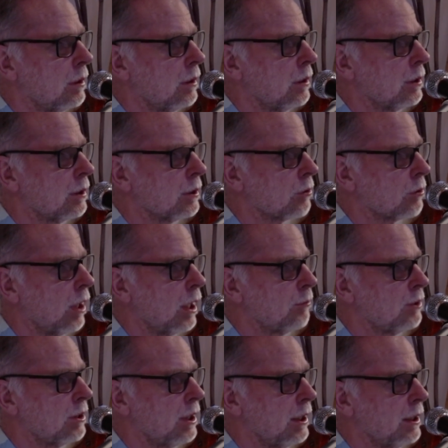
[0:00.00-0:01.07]
describes
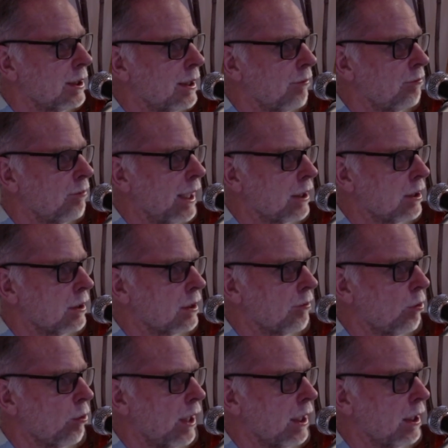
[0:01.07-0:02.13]
the 7 factors of
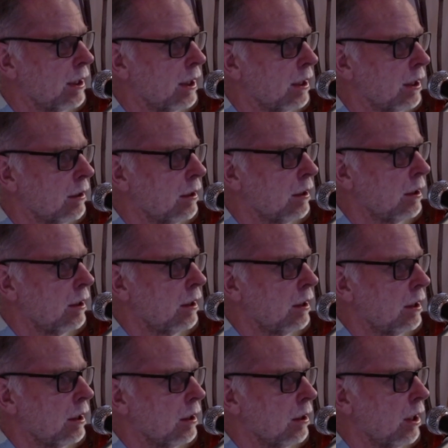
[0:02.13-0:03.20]
awakening
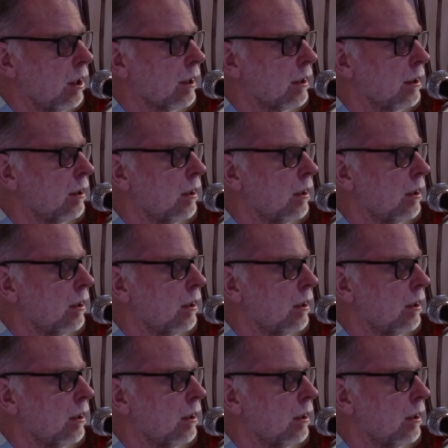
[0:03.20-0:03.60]
like,